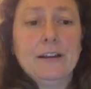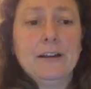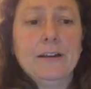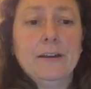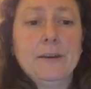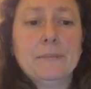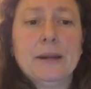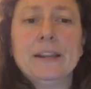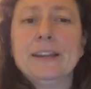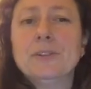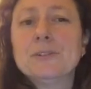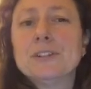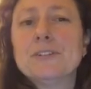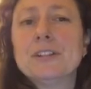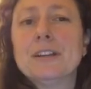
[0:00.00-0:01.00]
And it
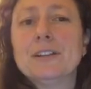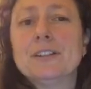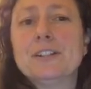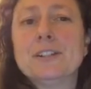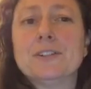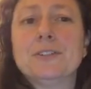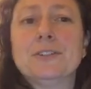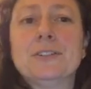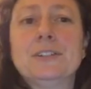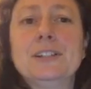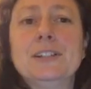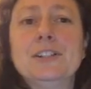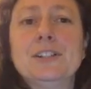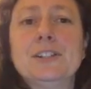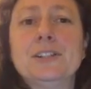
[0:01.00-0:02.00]
also touches on
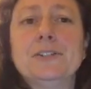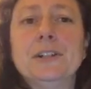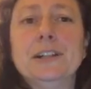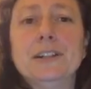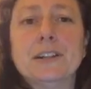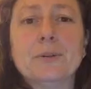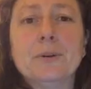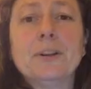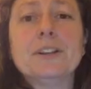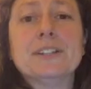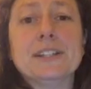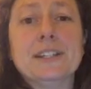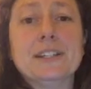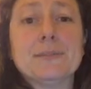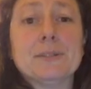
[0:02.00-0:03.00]
digital
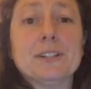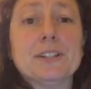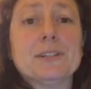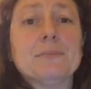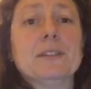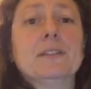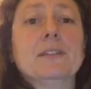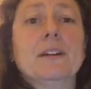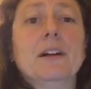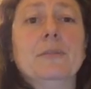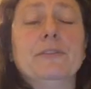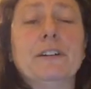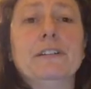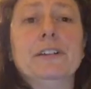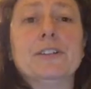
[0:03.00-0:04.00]
inequalities, which is something that
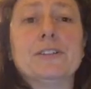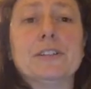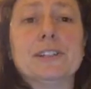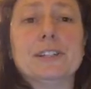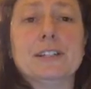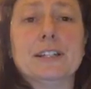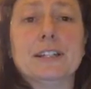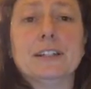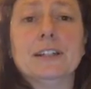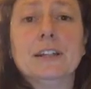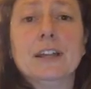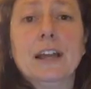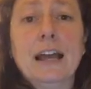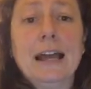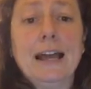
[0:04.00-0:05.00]
I'm very interested in,
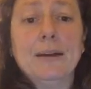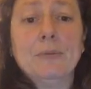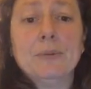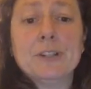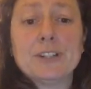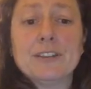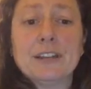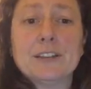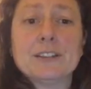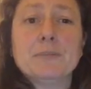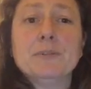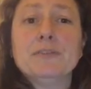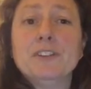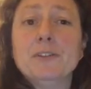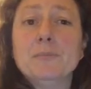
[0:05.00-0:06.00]
and which I think
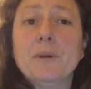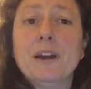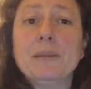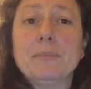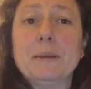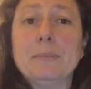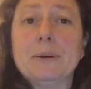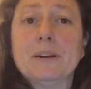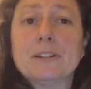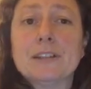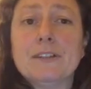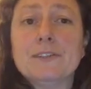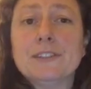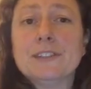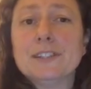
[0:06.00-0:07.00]
some of you might be, because
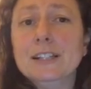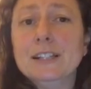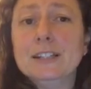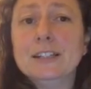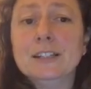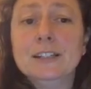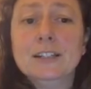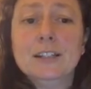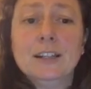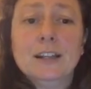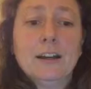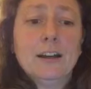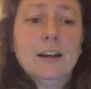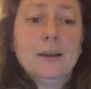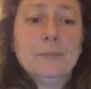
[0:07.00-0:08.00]
I've seen
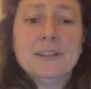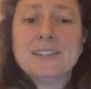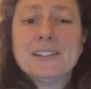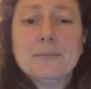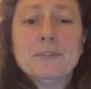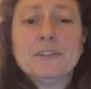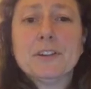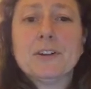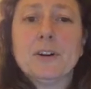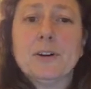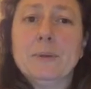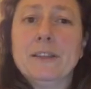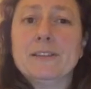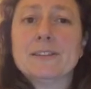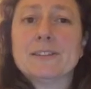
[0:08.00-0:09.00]
in some of the
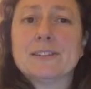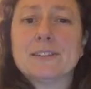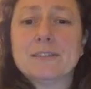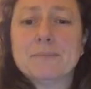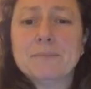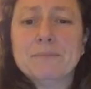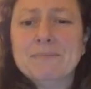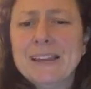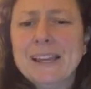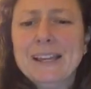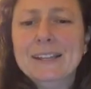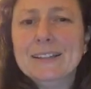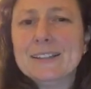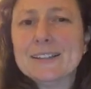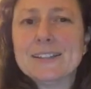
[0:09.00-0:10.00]
comments
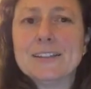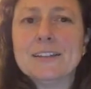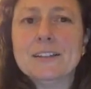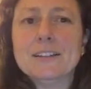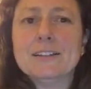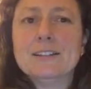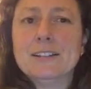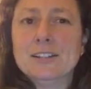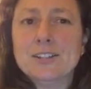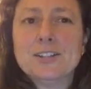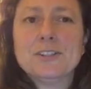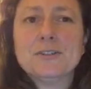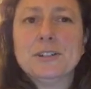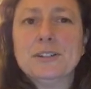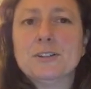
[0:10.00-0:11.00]
hints that
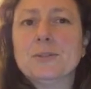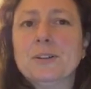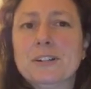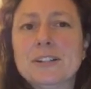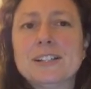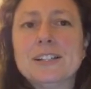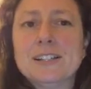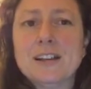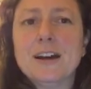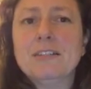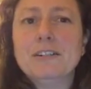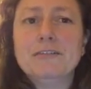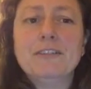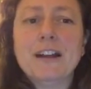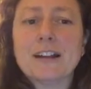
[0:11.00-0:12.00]
digital inequalities
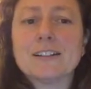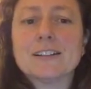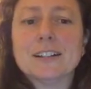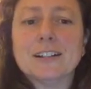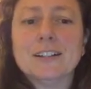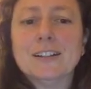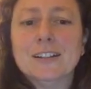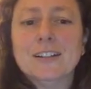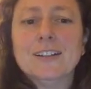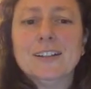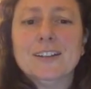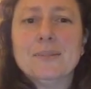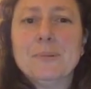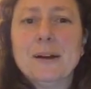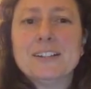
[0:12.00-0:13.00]
are affecting
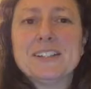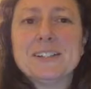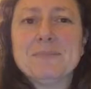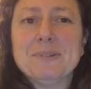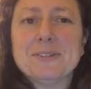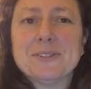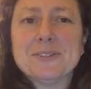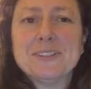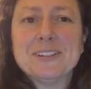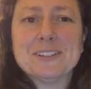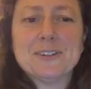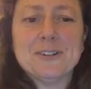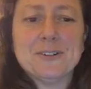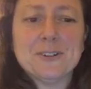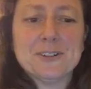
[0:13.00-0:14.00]
the participants on this
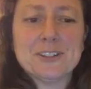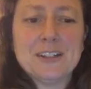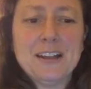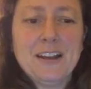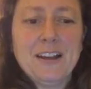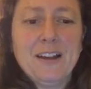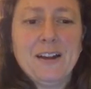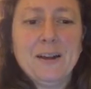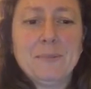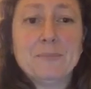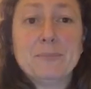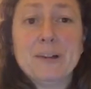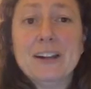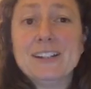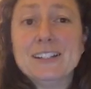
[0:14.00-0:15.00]
course.
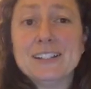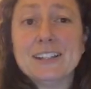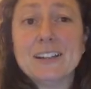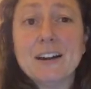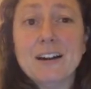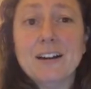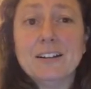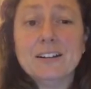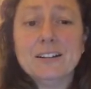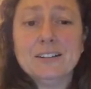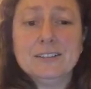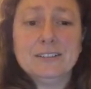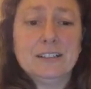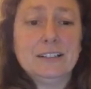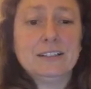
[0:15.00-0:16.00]
Bright is in Ghana
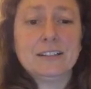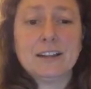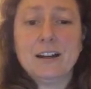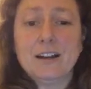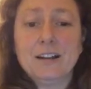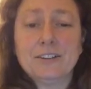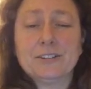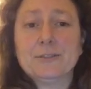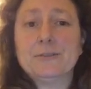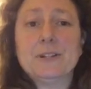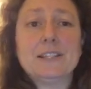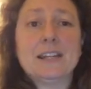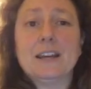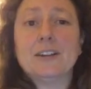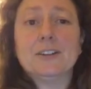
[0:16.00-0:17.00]
and can't
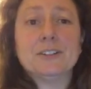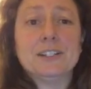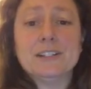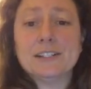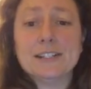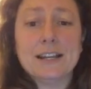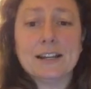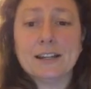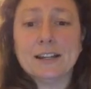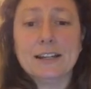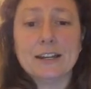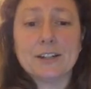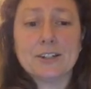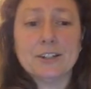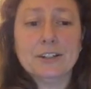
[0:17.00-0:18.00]
always get a good internet
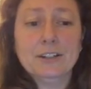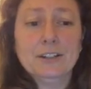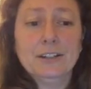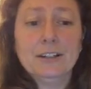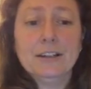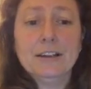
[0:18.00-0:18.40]
connection.